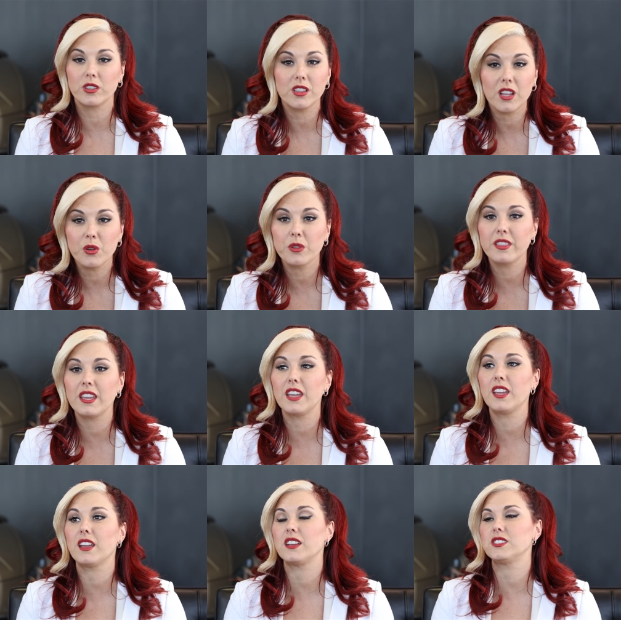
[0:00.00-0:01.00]

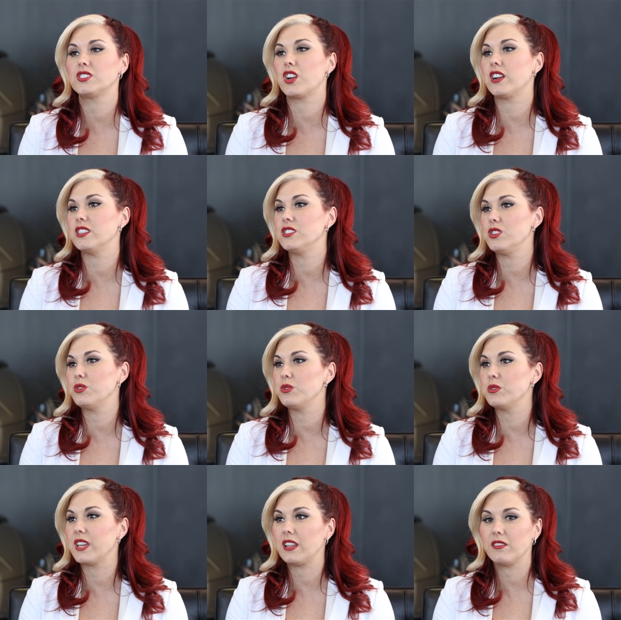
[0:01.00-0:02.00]
Clothing. I started
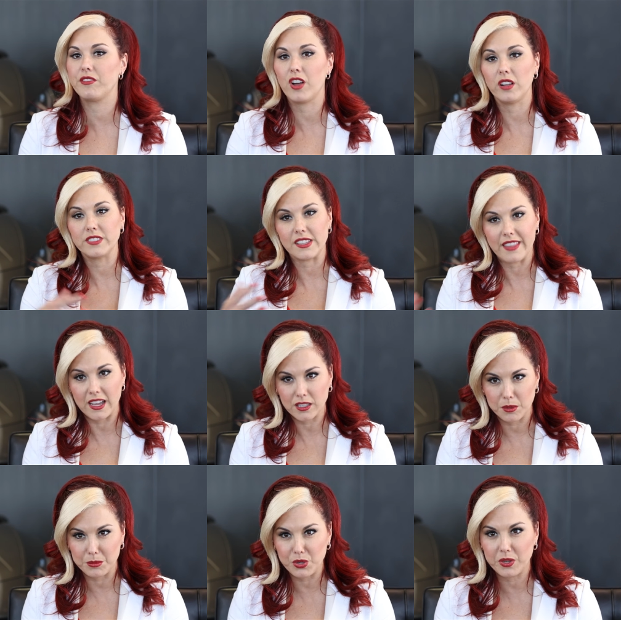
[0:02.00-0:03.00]
to get involved in that
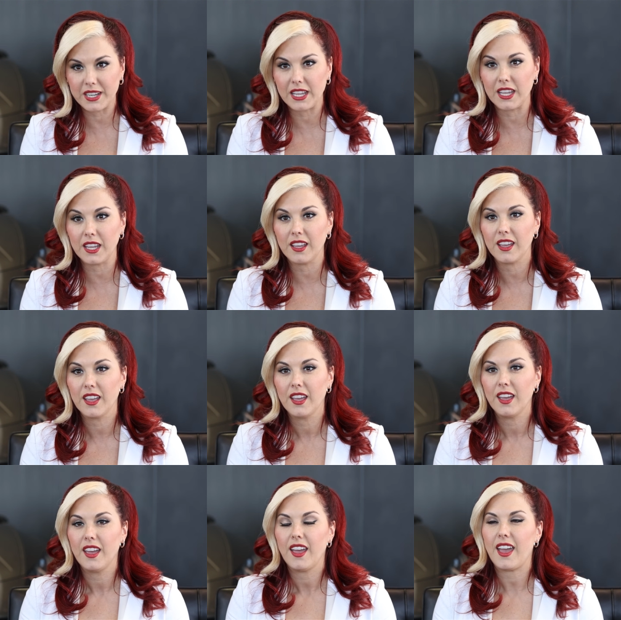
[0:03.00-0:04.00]
community.
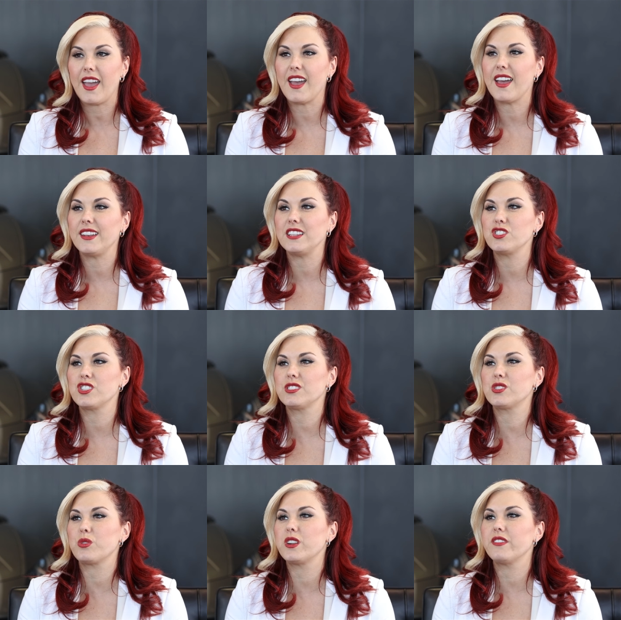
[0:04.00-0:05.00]
And it
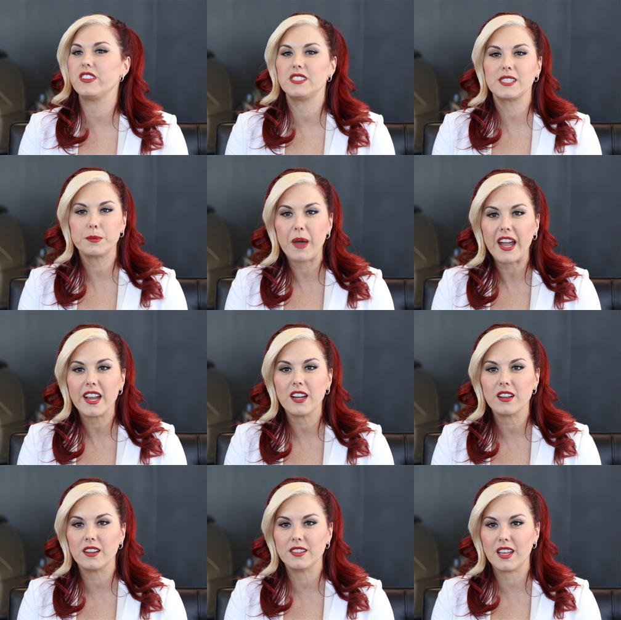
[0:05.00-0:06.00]
just sort of
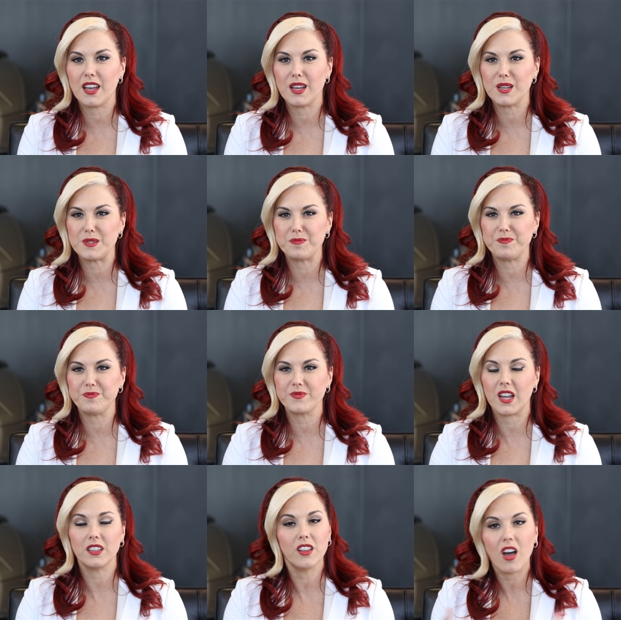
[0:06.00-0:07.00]
inspired um,
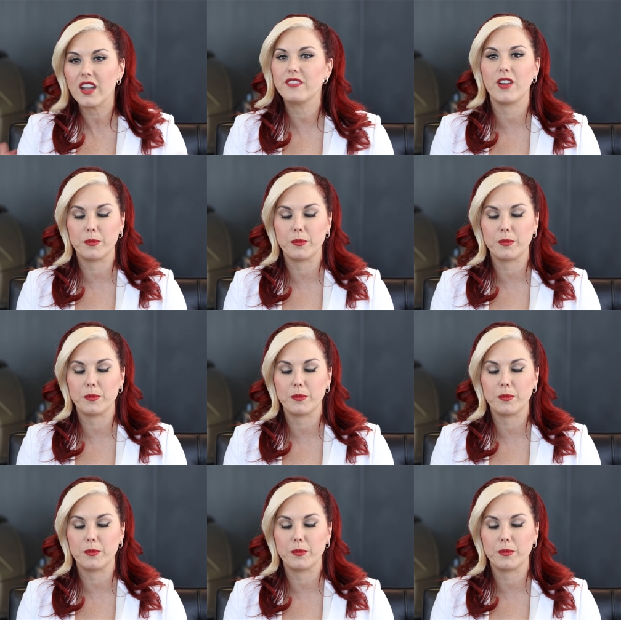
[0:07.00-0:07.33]
a lot of